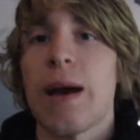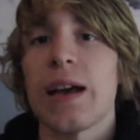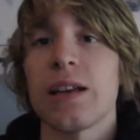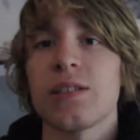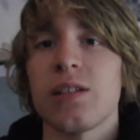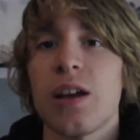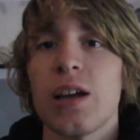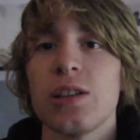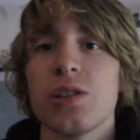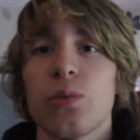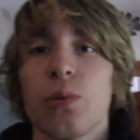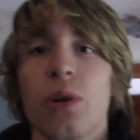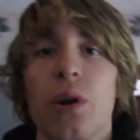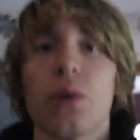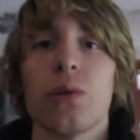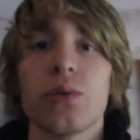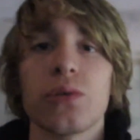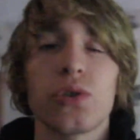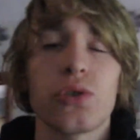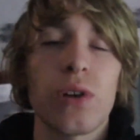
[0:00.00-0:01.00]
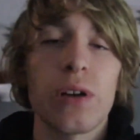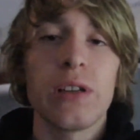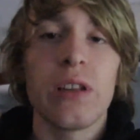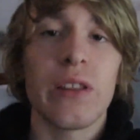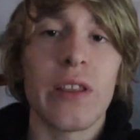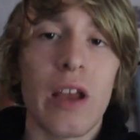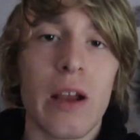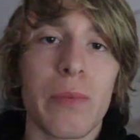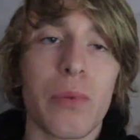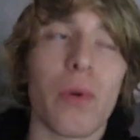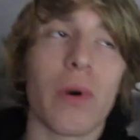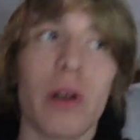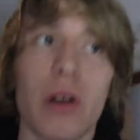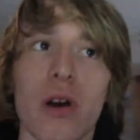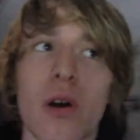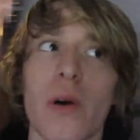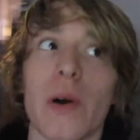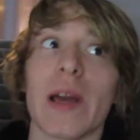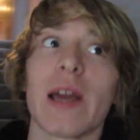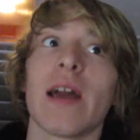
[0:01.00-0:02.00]
Ag Science, we're going straight to the airport and
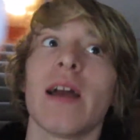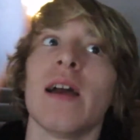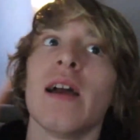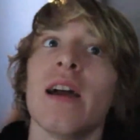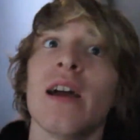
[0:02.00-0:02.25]
going